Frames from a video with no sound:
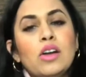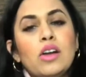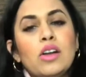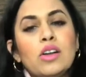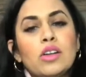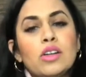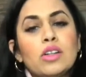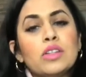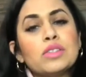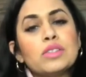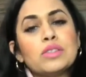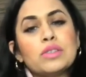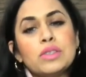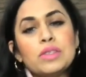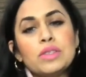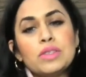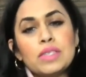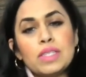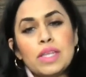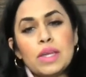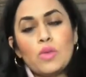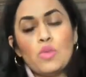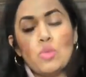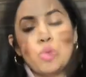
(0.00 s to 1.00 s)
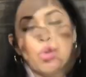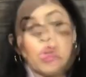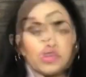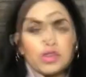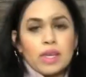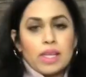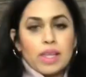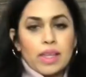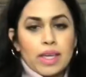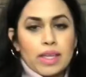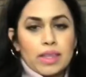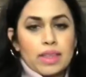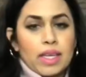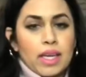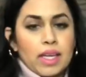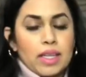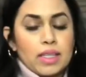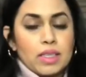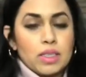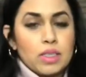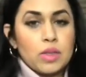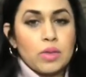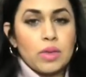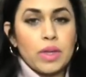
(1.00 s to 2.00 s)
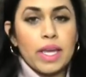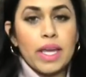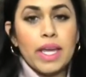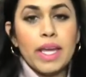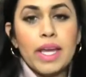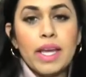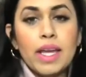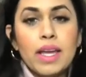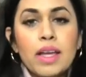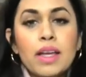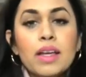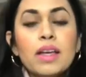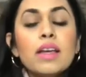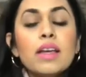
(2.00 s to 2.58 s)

longer so you stay warm so I like that it's okay